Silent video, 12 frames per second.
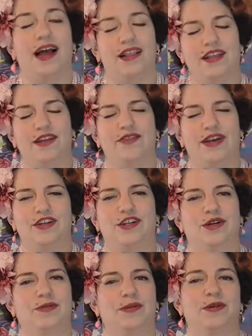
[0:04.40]
I love
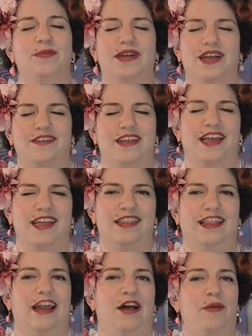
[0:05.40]
October because I can
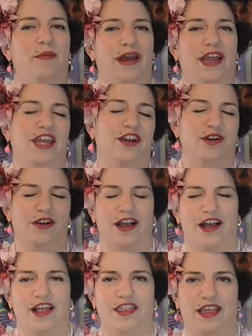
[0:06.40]
let out my inner
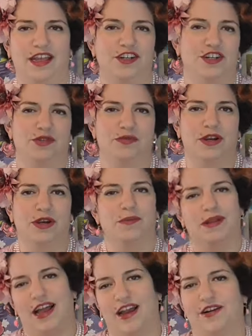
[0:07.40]
goth and just wear
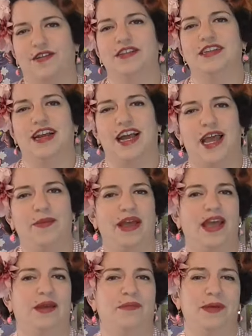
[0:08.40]
black all the time
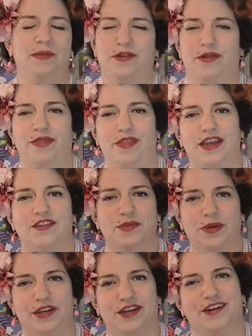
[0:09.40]
and people don't think it's
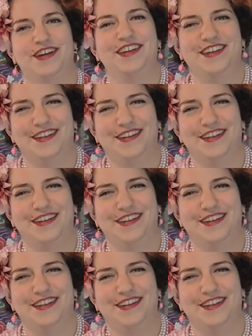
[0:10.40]
weird.